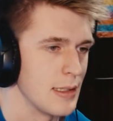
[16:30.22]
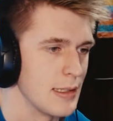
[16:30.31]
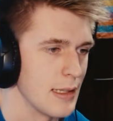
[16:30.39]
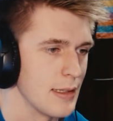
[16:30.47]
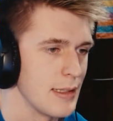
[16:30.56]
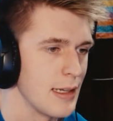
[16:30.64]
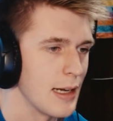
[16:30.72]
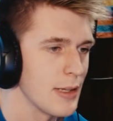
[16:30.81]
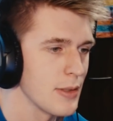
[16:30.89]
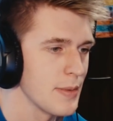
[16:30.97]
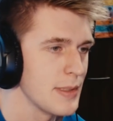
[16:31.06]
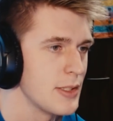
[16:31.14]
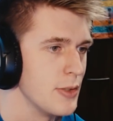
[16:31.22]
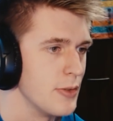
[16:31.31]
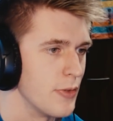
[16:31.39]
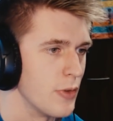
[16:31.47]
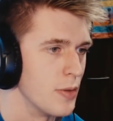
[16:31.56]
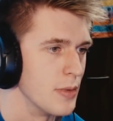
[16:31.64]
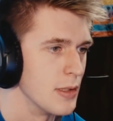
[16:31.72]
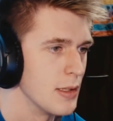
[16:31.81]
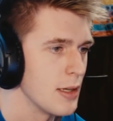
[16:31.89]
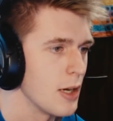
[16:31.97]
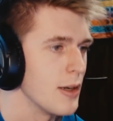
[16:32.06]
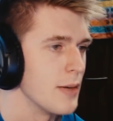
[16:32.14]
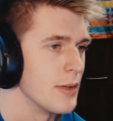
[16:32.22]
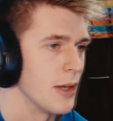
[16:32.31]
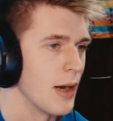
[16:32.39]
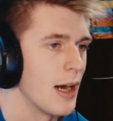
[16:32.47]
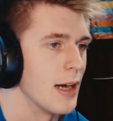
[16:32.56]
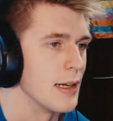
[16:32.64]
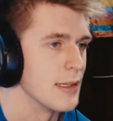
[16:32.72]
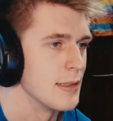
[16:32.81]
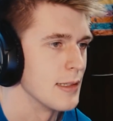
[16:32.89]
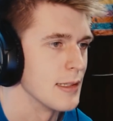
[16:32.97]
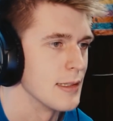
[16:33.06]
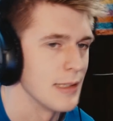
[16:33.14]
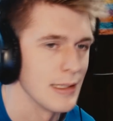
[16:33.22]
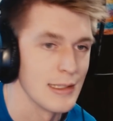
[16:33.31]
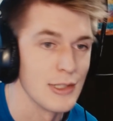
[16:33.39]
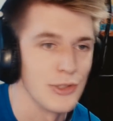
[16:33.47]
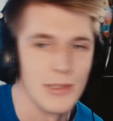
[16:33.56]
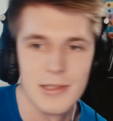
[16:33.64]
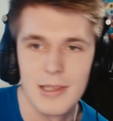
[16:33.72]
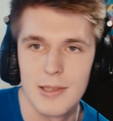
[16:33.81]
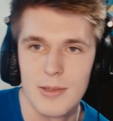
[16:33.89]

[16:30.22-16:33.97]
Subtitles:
that... Yeah, I don't want to be too formal. Oh, here we go. Hi. Yeah, that's literally the second